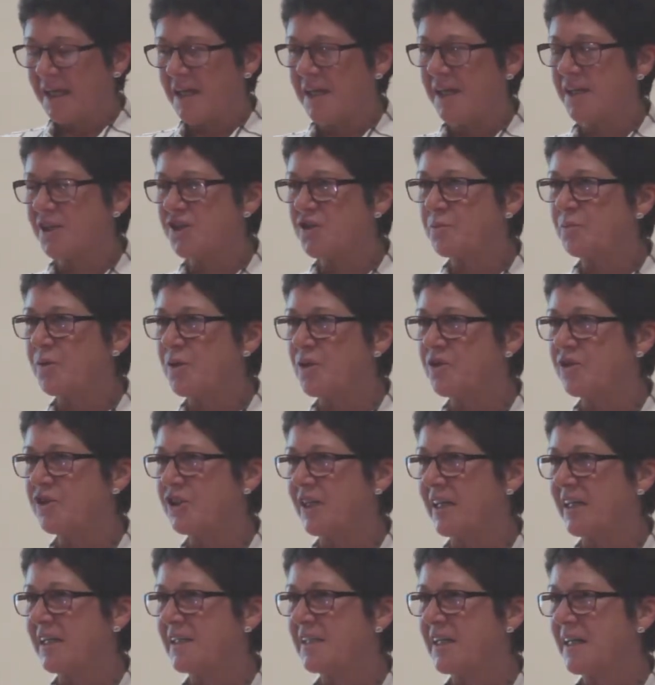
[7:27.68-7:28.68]
Each
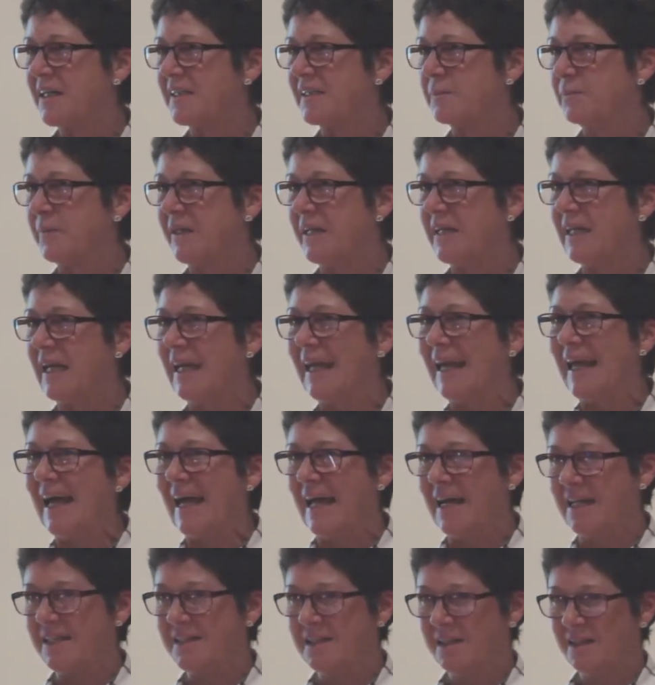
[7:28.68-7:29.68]
project has been
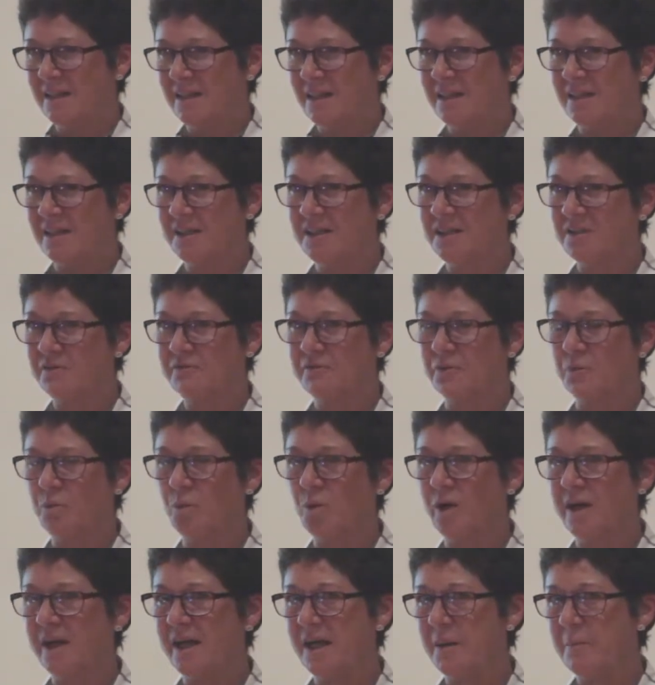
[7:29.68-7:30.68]
led in a different
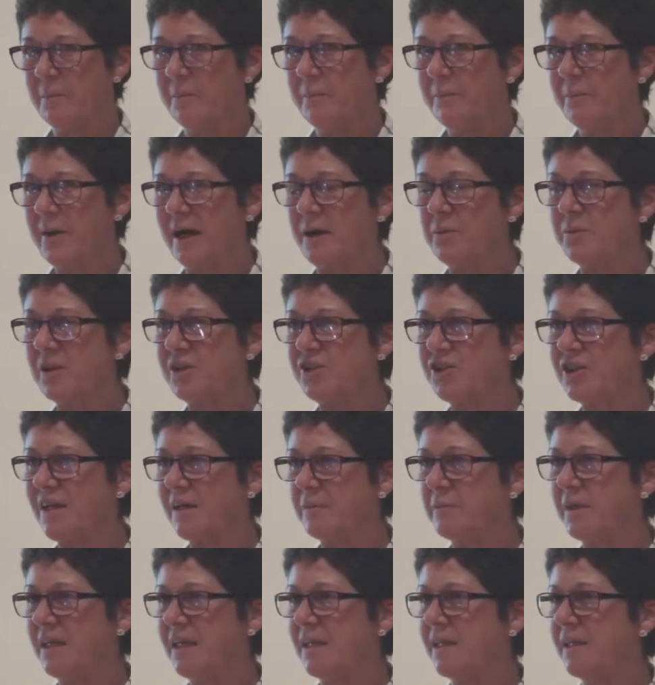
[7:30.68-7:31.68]
way, by which
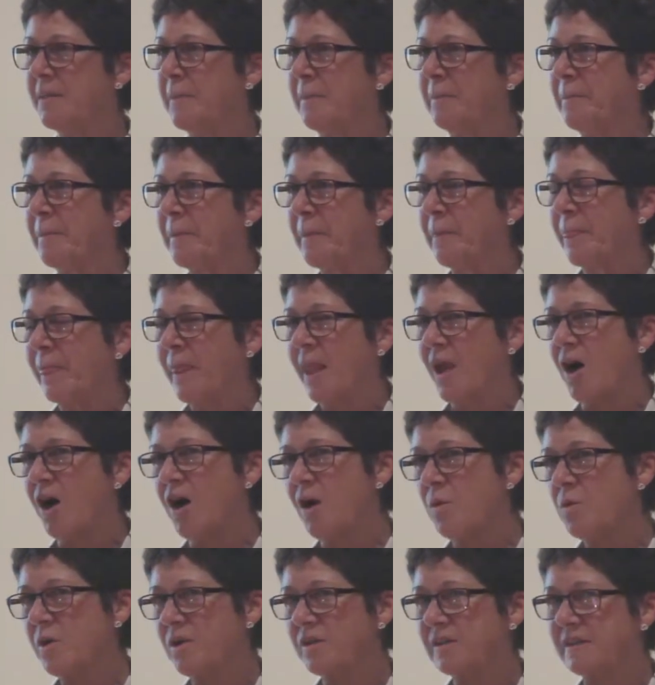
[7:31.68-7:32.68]
I mean
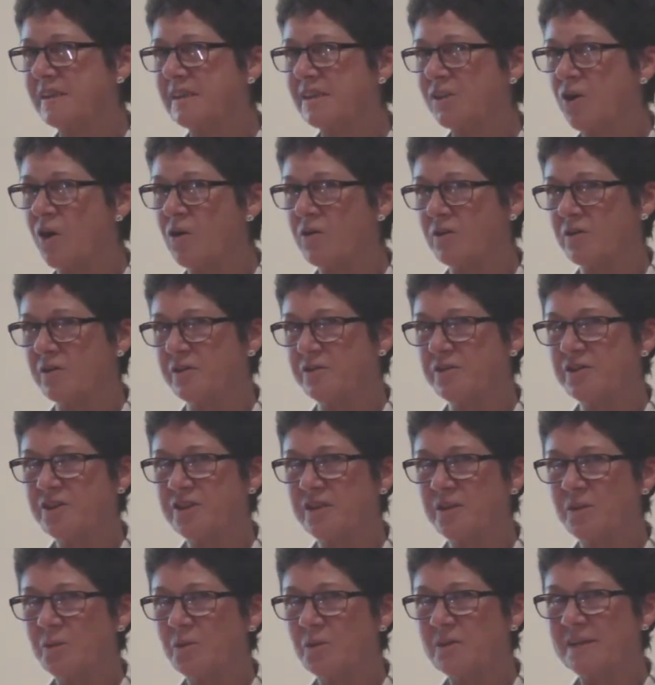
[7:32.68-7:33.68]
ArtWorks
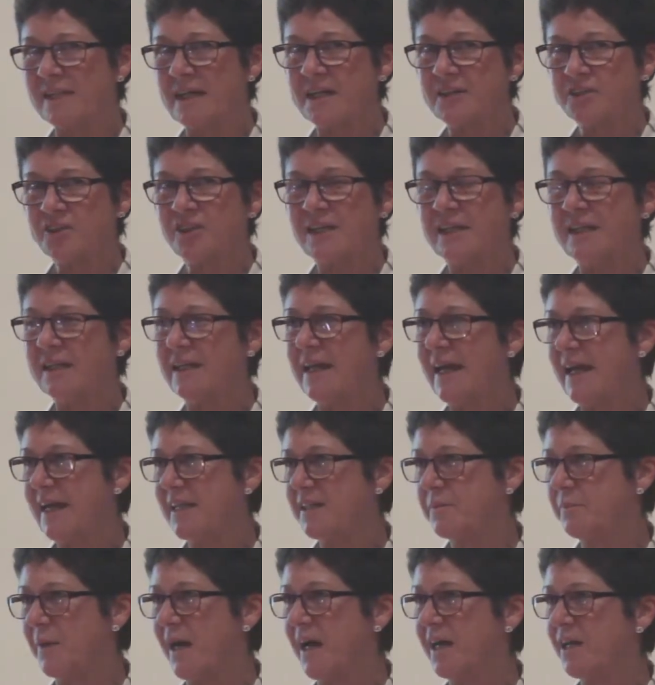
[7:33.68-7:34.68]
Scotland was actually
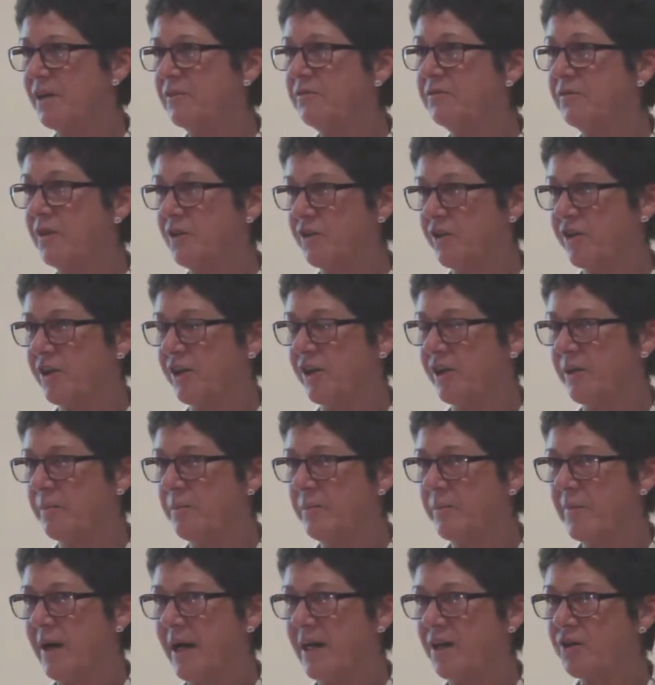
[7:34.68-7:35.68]
led by a funder,
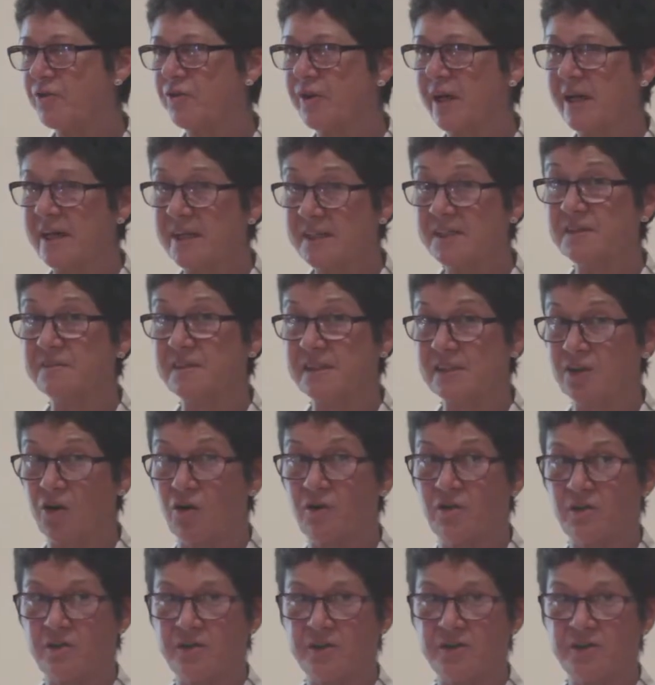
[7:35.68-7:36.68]
by Creative
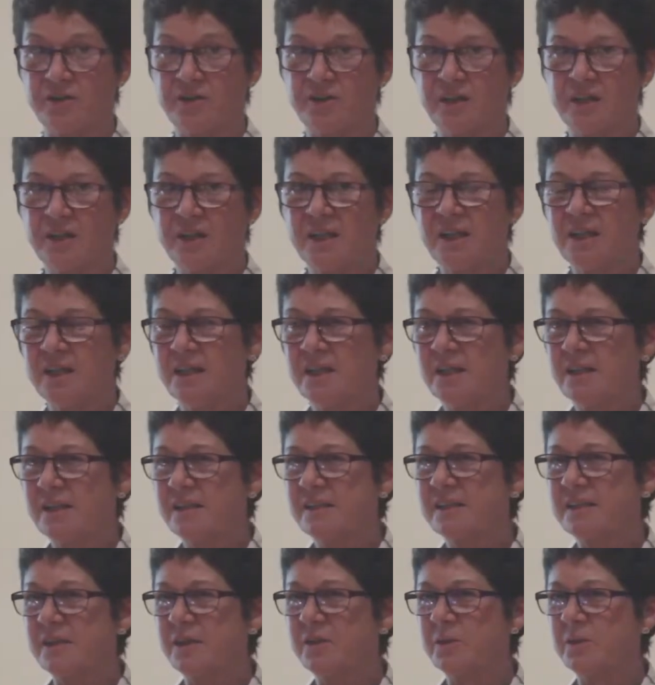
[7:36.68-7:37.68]
Scotland.
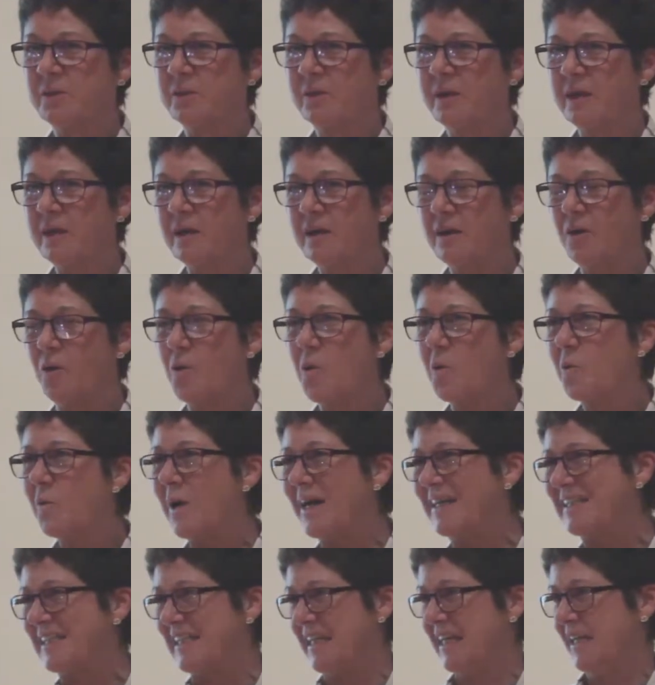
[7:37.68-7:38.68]
So
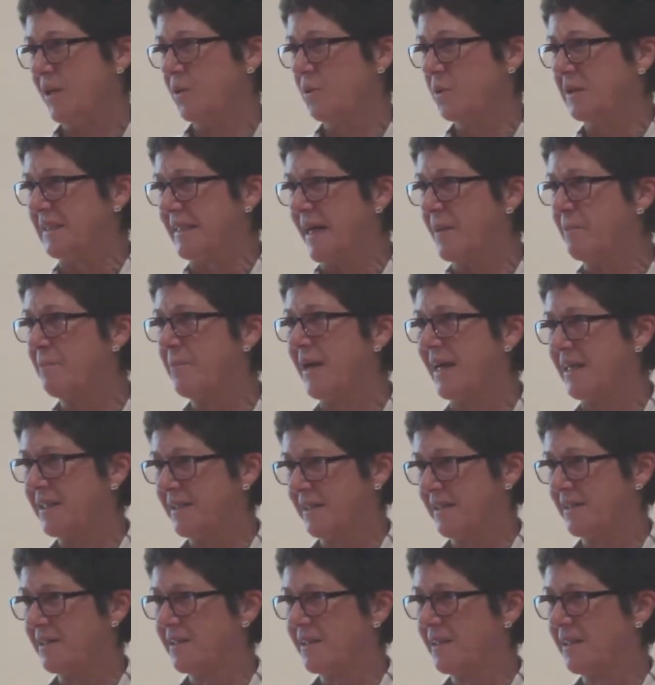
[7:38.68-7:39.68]
already was
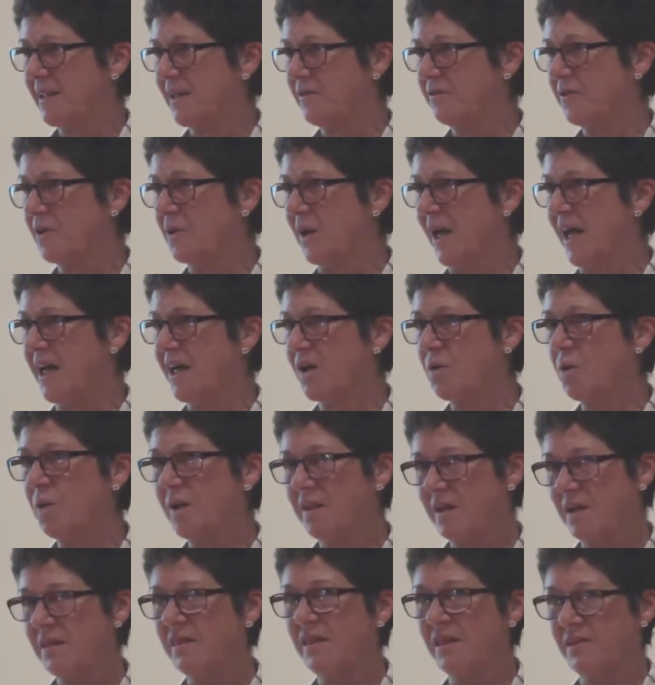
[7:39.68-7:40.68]
embedded, if you like,
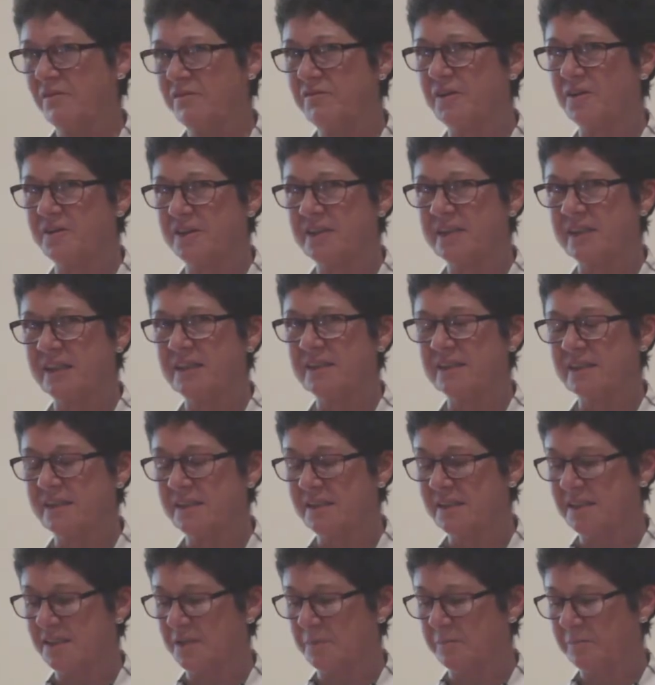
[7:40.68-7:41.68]
within the funding
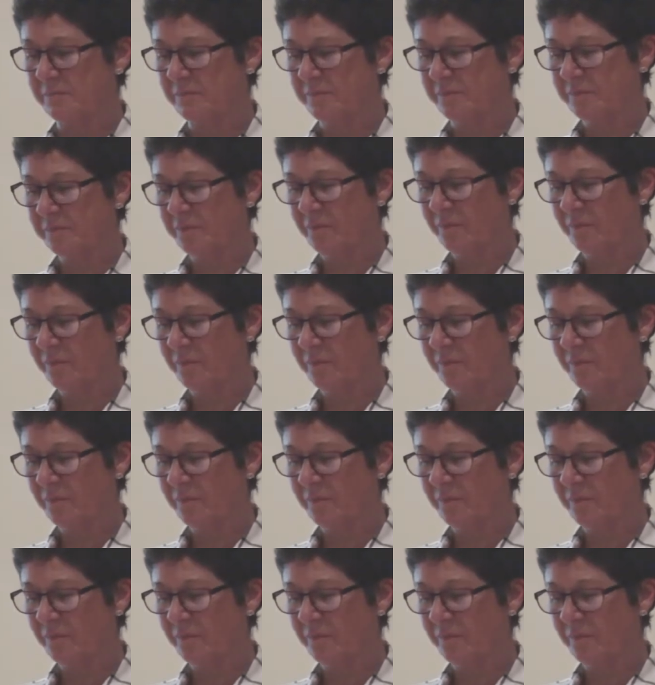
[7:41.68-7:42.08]
system.